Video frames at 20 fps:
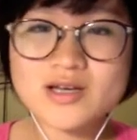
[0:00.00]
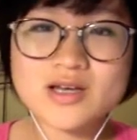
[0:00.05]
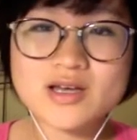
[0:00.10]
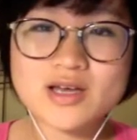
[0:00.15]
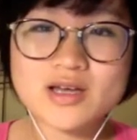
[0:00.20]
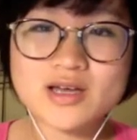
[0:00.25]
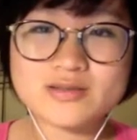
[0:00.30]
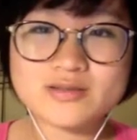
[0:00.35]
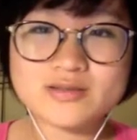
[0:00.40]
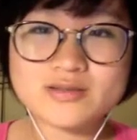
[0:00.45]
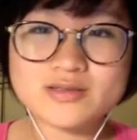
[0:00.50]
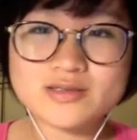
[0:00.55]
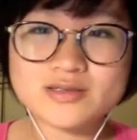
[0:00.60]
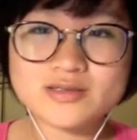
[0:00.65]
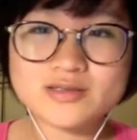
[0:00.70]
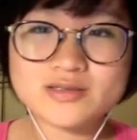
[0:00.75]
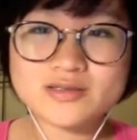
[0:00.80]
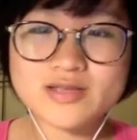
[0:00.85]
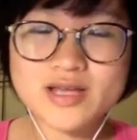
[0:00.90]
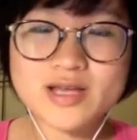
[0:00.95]
and
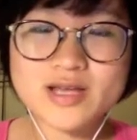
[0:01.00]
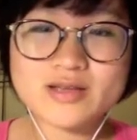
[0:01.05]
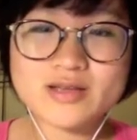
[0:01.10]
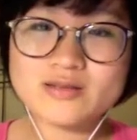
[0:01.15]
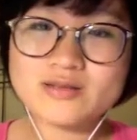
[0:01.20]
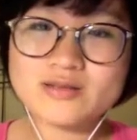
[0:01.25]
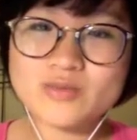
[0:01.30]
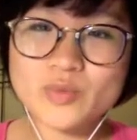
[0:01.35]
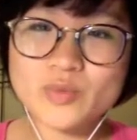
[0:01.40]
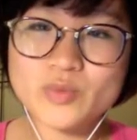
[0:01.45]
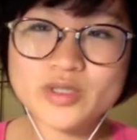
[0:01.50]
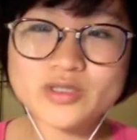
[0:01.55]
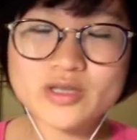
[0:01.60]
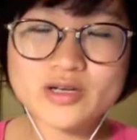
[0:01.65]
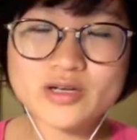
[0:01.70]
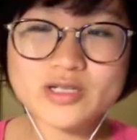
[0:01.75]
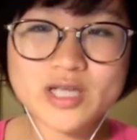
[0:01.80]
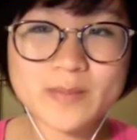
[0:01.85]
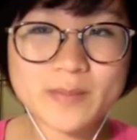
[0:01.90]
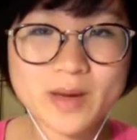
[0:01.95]
then we
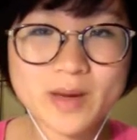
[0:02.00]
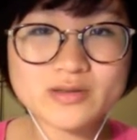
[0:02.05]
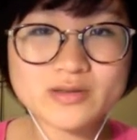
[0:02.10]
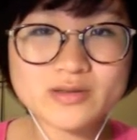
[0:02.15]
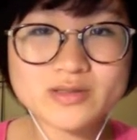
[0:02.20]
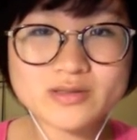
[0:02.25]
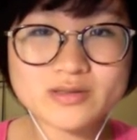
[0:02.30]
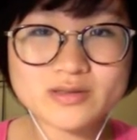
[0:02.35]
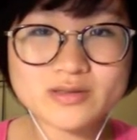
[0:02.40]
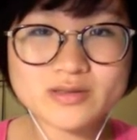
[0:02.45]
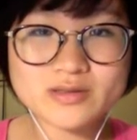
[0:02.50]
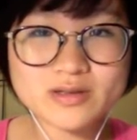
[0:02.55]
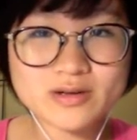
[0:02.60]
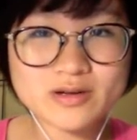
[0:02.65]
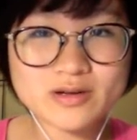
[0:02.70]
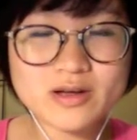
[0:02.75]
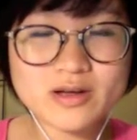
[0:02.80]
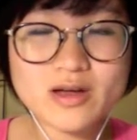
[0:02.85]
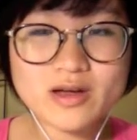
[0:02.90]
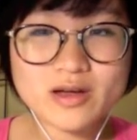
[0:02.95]
talked about
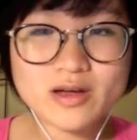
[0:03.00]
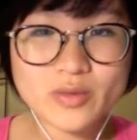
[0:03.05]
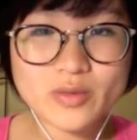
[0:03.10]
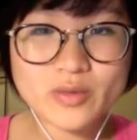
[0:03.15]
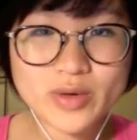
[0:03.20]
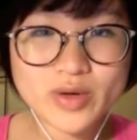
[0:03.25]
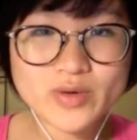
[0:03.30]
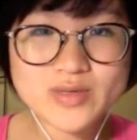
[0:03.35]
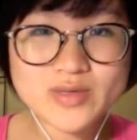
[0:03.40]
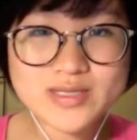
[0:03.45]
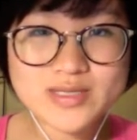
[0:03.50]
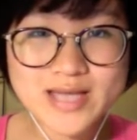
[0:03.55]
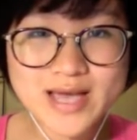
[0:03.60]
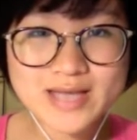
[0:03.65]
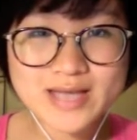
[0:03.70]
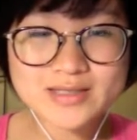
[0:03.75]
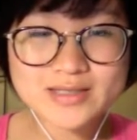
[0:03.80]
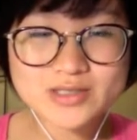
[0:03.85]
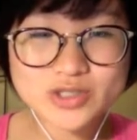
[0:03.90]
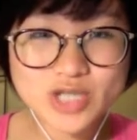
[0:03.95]
the Will
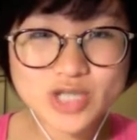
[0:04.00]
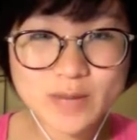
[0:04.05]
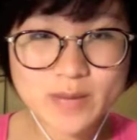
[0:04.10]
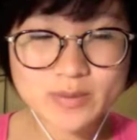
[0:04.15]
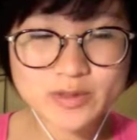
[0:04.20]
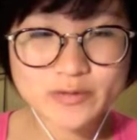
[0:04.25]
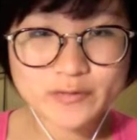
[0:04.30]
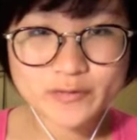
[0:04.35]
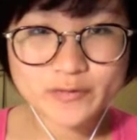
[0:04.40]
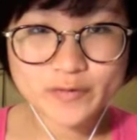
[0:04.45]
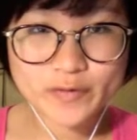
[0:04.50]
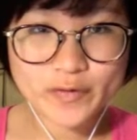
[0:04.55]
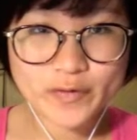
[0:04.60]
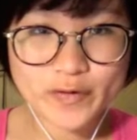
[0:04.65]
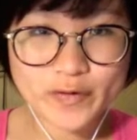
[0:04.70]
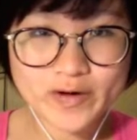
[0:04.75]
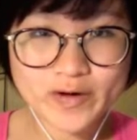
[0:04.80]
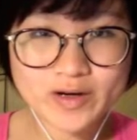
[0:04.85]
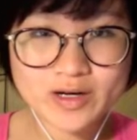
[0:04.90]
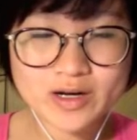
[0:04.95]
Said chapter
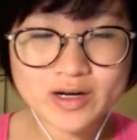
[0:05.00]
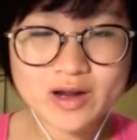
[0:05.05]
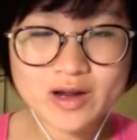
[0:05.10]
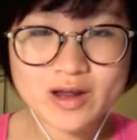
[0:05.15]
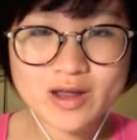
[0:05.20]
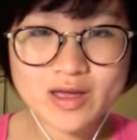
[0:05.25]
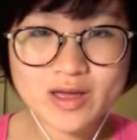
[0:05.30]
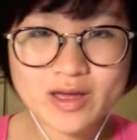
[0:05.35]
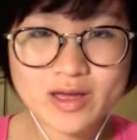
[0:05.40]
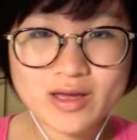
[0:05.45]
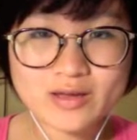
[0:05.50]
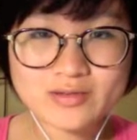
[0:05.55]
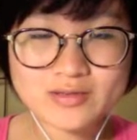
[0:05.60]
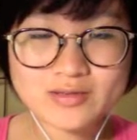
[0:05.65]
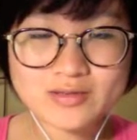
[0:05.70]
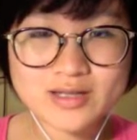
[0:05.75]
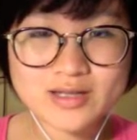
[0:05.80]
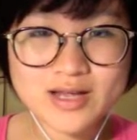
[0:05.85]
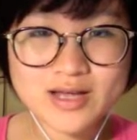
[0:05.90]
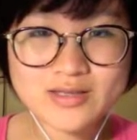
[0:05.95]
4,
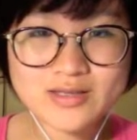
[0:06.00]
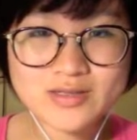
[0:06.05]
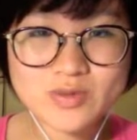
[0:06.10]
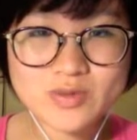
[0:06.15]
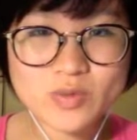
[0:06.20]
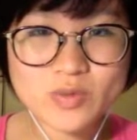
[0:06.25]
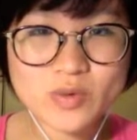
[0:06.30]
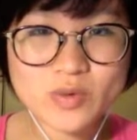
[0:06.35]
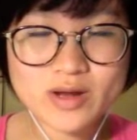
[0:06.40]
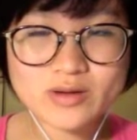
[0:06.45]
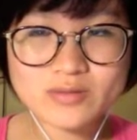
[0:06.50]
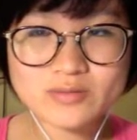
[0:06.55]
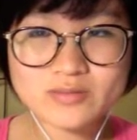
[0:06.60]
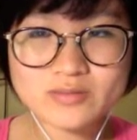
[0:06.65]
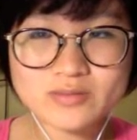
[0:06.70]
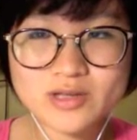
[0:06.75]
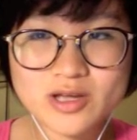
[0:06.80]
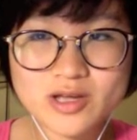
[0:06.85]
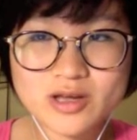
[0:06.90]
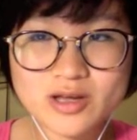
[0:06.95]
and the last one.